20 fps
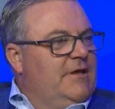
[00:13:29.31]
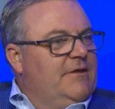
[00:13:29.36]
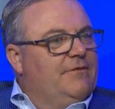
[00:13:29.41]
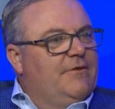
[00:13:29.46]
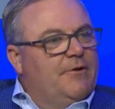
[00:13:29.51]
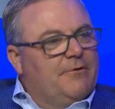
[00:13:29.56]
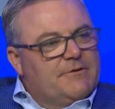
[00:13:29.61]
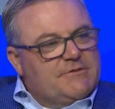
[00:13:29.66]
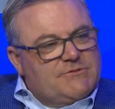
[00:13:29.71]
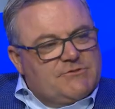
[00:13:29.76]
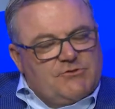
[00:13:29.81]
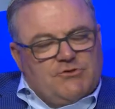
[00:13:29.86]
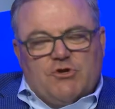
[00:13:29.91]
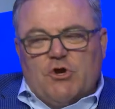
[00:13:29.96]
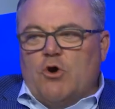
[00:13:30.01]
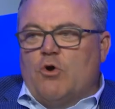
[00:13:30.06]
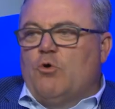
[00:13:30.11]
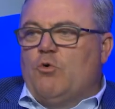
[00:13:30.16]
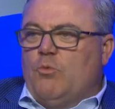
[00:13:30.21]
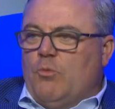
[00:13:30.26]
There is
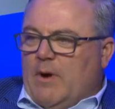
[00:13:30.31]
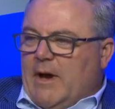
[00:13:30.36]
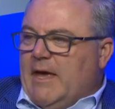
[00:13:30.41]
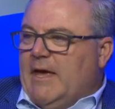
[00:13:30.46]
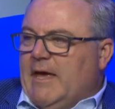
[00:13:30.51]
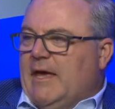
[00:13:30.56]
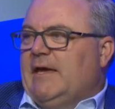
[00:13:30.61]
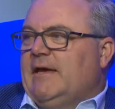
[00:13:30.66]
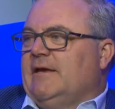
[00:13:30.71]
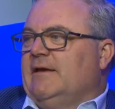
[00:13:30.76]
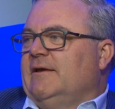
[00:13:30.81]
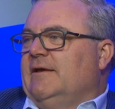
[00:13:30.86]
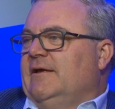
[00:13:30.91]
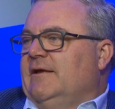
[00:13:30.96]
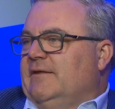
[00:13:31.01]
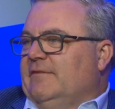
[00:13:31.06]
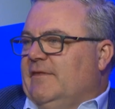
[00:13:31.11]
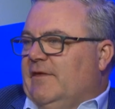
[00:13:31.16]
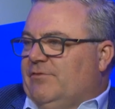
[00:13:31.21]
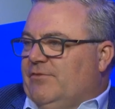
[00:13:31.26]
no way
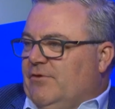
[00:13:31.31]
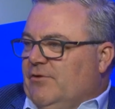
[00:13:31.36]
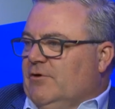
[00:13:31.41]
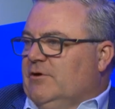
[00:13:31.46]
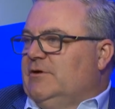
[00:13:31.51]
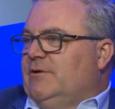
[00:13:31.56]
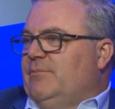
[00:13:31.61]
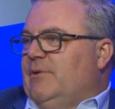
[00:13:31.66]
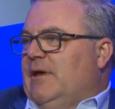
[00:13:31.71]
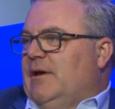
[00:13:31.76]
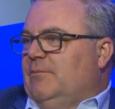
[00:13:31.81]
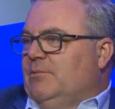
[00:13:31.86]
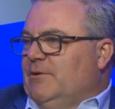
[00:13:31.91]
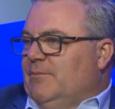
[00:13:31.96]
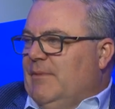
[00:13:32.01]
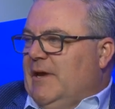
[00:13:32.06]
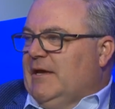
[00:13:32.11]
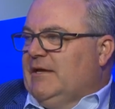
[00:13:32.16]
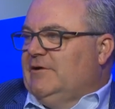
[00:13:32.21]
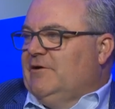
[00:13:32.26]
that they're going to be able to
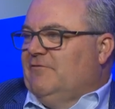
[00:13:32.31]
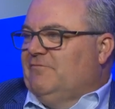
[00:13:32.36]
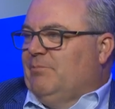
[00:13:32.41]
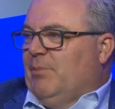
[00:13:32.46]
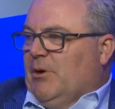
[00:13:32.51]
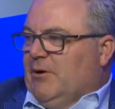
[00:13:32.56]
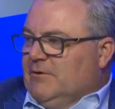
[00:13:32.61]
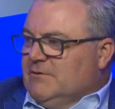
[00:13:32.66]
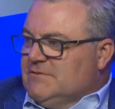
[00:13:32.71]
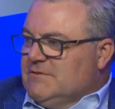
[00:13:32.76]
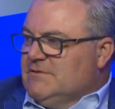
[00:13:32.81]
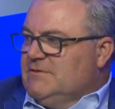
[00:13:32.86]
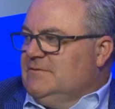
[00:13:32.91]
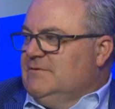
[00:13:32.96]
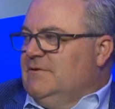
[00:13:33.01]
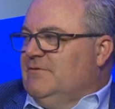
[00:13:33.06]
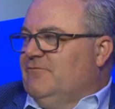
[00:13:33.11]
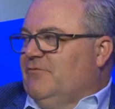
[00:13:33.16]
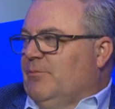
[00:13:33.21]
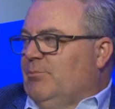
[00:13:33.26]
make enough parts
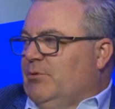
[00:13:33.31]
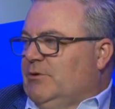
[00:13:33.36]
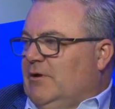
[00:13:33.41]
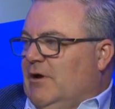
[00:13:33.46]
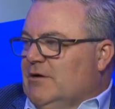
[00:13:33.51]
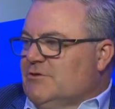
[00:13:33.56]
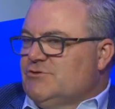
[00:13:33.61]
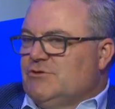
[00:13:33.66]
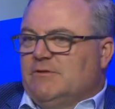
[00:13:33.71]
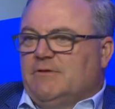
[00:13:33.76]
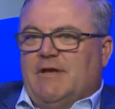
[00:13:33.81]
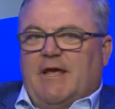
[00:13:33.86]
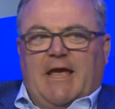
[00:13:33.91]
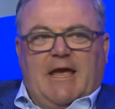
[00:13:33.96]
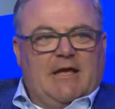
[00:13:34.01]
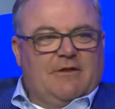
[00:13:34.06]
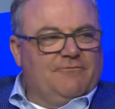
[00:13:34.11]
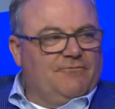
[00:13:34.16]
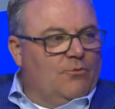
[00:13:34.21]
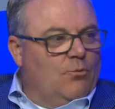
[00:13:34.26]
for production
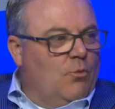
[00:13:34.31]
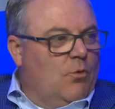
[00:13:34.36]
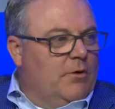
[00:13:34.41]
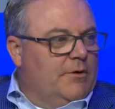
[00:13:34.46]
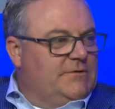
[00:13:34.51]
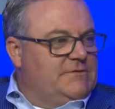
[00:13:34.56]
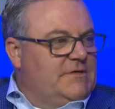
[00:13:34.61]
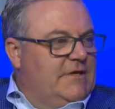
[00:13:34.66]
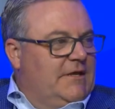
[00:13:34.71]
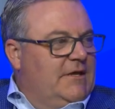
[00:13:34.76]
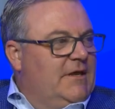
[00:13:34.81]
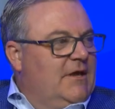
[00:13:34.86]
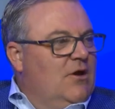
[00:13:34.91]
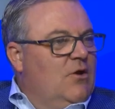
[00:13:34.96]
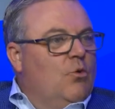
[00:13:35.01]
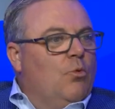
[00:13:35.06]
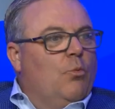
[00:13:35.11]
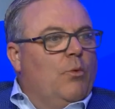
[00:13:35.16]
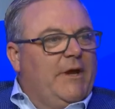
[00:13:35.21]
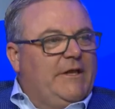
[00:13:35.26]
and for warranty.
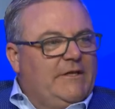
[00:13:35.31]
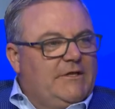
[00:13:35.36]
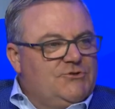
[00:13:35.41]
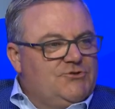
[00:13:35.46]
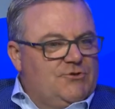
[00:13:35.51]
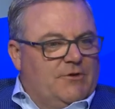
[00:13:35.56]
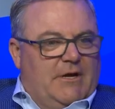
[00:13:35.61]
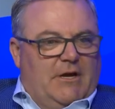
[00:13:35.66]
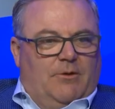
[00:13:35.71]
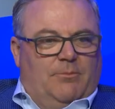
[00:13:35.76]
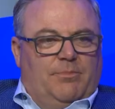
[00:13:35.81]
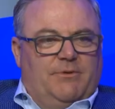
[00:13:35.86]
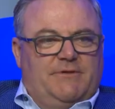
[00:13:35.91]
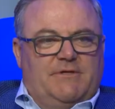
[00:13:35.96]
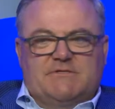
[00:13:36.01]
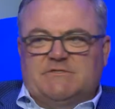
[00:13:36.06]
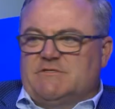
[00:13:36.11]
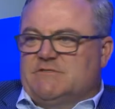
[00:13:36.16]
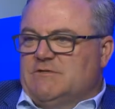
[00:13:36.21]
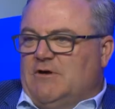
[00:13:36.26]
We need your help.
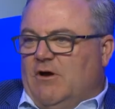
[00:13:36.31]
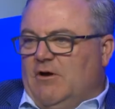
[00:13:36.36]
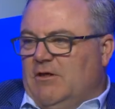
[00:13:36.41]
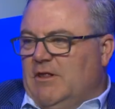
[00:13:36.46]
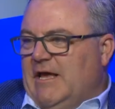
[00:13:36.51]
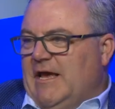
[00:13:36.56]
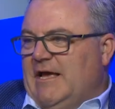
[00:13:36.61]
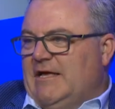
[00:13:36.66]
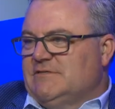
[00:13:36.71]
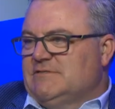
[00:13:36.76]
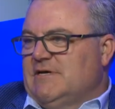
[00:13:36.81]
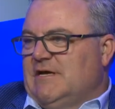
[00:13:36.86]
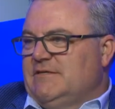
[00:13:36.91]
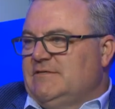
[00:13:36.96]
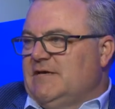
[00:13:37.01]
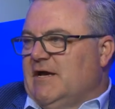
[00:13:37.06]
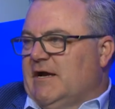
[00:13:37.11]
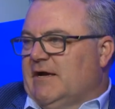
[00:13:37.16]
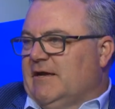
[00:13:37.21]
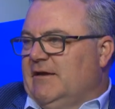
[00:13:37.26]
This is all hands on
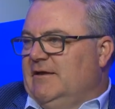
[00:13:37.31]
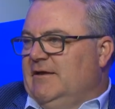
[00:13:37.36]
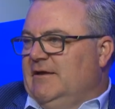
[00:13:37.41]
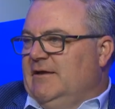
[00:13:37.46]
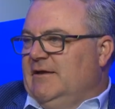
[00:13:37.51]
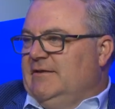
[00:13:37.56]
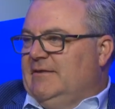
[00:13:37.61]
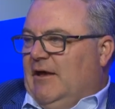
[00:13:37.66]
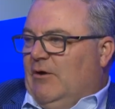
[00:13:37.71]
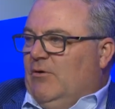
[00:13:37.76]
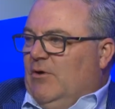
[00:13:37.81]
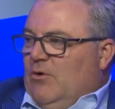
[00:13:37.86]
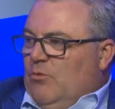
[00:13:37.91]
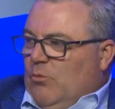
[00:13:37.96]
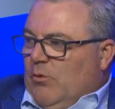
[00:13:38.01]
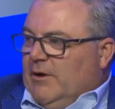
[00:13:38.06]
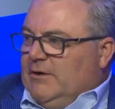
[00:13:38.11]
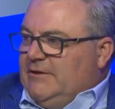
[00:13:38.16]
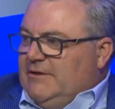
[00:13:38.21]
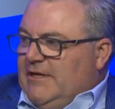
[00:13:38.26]
deck." Now,
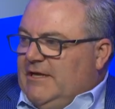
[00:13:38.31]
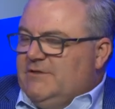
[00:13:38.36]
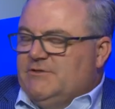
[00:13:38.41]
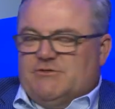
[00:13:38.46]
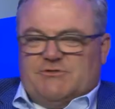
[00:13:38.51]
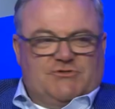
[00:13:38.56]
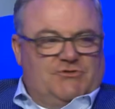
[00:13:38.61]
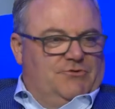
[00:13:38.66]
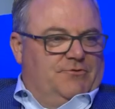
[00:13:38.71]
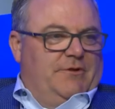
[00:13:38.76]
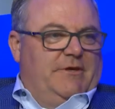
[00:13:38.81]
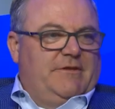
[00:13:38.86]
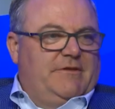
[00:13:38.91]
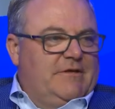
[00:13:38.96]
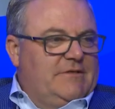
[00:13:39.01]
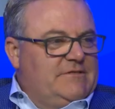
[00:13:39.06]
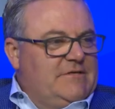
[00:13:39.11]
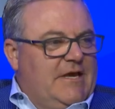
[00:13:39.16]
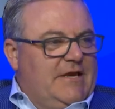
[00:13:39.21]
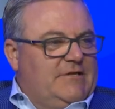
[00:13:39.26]
we're in an industry
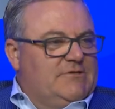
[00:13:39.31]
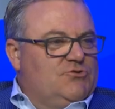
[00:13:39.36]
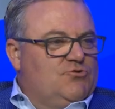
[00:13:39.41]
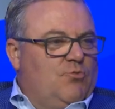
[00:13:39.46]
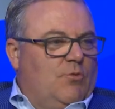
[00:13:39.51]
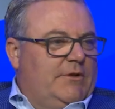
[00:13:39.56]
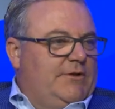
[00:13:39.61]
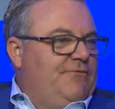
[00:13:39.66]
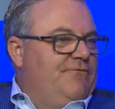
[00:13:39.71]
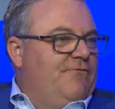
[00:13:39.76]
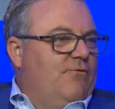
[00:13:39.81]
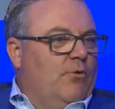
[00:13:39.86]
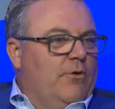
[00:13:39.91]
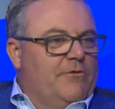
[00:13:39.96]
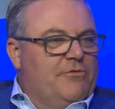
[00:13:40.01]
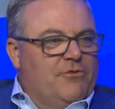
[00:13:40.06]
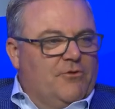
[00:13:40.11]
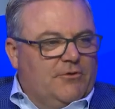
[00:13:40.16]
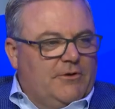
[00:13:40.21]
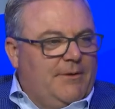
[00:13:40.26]
that takes 24,
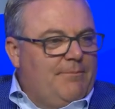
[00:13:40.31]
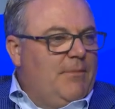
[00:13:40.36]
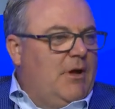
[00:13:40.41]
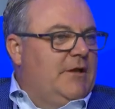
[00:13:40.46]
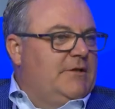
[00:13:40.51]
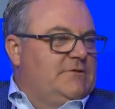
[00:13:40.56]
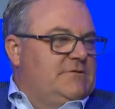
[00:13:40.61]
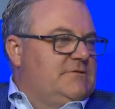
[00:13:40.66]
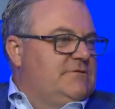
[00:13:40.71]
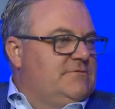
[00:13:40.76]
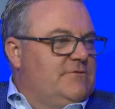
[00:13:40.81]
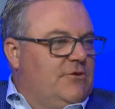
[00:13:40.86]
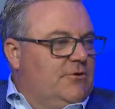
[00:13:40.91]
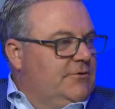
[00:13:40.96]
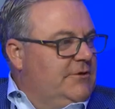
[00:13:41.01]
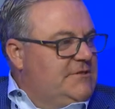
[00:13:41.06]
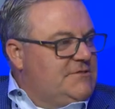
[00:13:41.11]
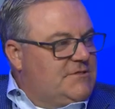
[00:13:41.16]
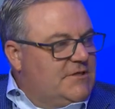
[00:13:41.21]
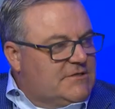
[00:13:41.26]
30 months,
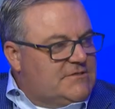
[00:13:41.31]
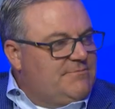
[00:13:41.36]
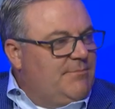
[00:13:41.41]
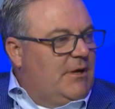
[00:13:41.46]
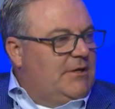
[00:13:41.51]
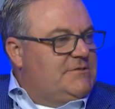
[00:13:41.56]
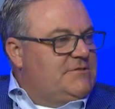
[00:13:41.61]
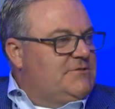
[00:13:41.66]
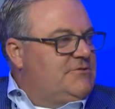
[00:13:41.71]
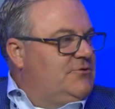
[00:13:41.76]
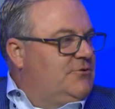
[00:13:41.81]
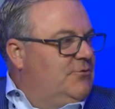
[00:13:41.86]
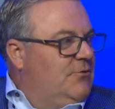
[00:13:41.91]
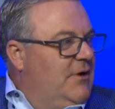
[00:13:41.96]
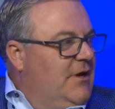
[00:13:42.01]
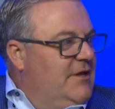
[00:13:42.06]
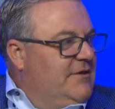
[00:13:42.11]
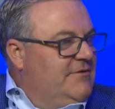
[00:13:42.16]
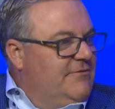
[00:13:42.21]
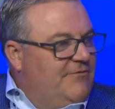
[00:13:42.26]
36 months to
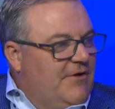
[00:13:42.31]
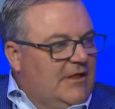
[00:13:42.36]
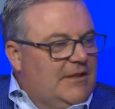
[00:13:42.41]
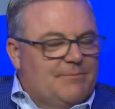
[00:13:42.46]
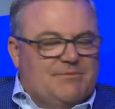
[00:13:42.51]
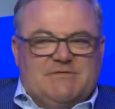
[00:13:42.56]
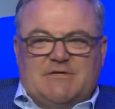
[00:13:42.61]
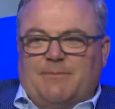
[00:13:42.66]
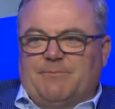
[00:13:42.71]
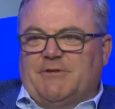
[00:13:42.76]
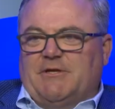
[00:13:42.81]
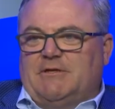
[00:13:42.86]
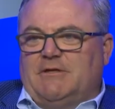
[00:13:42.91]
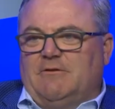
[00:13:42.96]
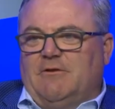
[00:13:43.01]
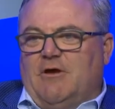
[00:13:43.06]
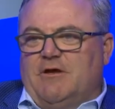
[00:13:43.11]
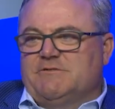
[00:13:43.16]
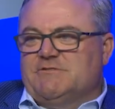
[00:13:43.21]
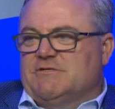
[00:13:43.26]
develop something and
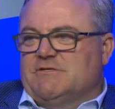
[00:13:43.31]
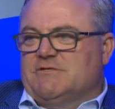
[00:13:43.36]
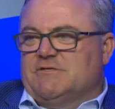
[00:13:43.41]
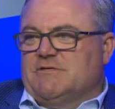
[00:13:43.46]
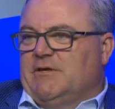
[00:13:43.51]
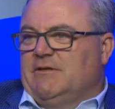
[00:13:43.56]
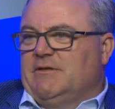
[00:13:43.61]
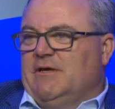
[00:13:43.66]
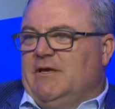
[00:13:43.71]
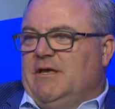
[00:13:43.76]
launch something.